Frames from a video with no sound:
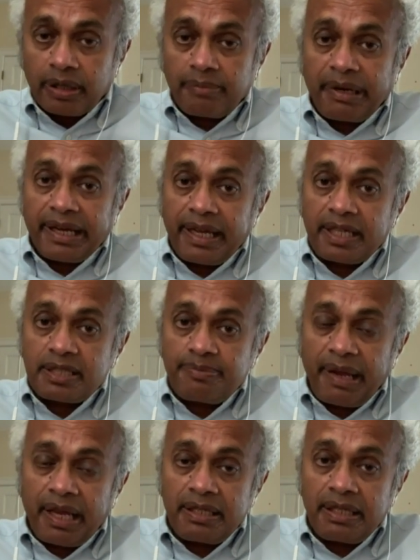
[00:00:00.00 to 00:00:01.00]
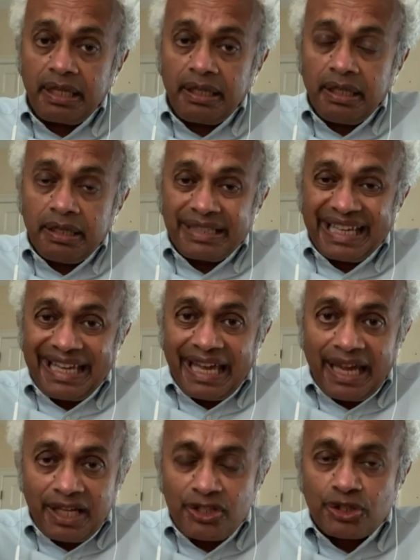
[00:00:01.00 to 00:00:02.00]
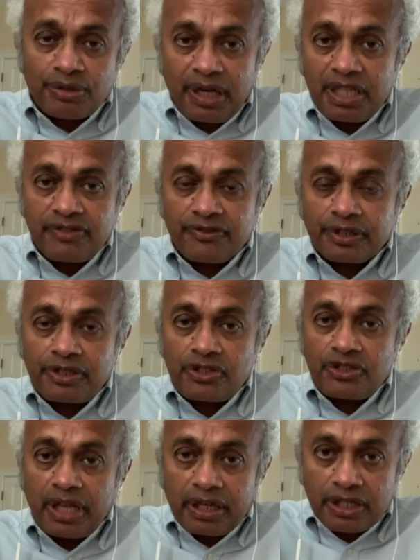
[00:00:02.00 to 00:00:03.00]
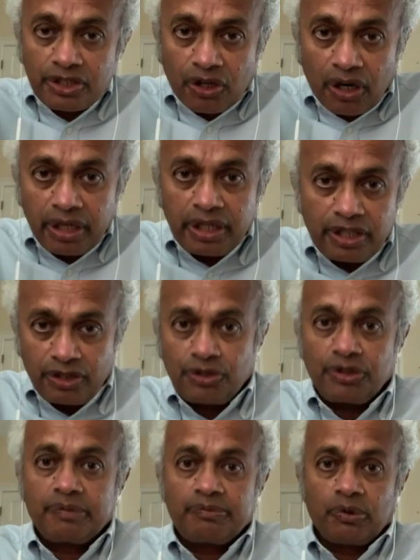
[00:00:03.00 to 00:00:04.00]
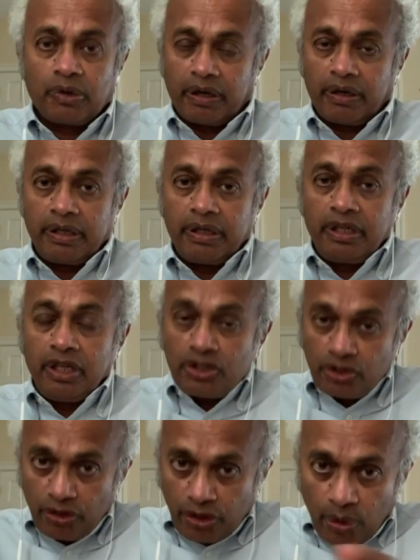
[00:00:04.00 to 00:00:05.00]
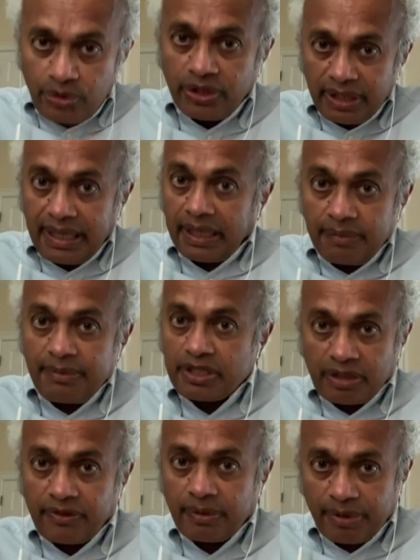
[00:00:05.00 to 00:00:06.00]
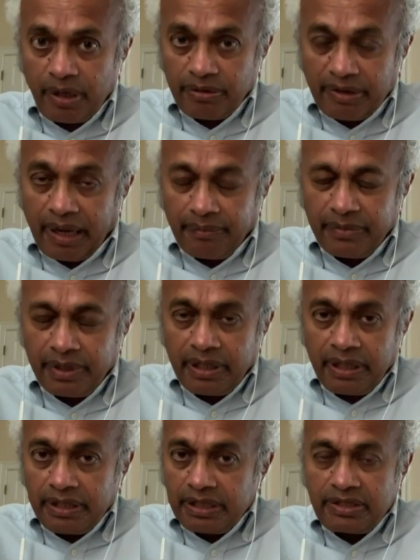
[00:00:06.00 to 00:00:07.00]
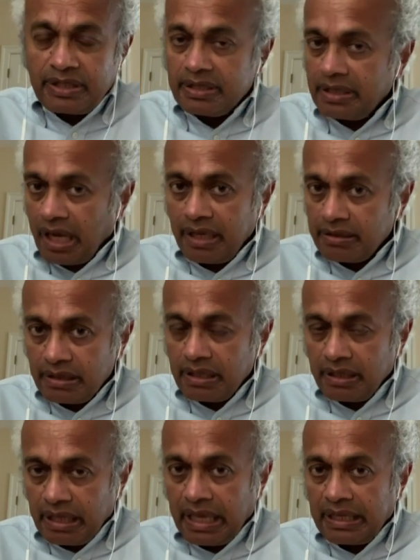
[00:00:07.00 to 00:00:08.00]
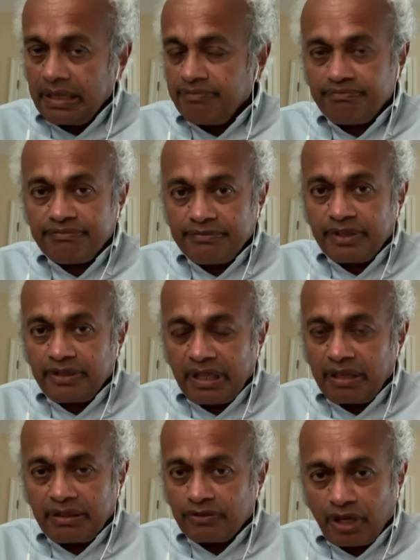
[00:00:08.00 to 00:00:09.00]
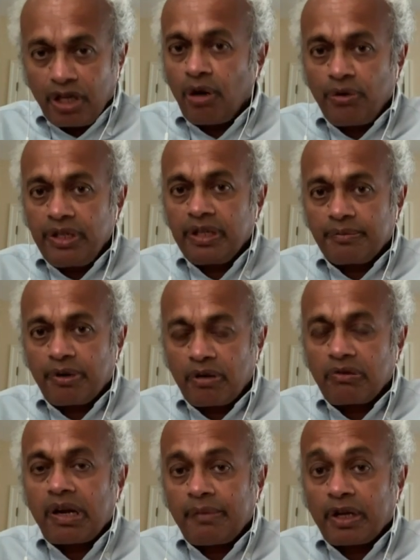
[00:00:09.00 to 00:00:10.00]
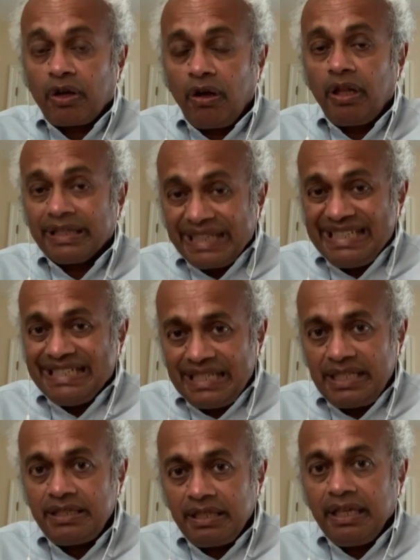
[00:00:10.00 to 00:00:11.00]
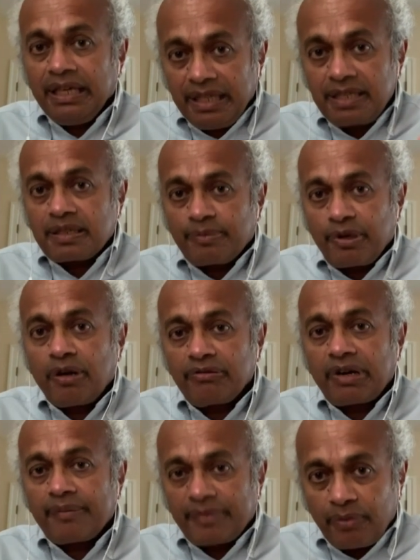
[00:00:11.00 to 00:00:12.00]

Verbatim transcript: by expanding the cash transfers that are targeted to the poor. So those are elements of the program. This is not a a draconian program at all. Indeed, it is a program that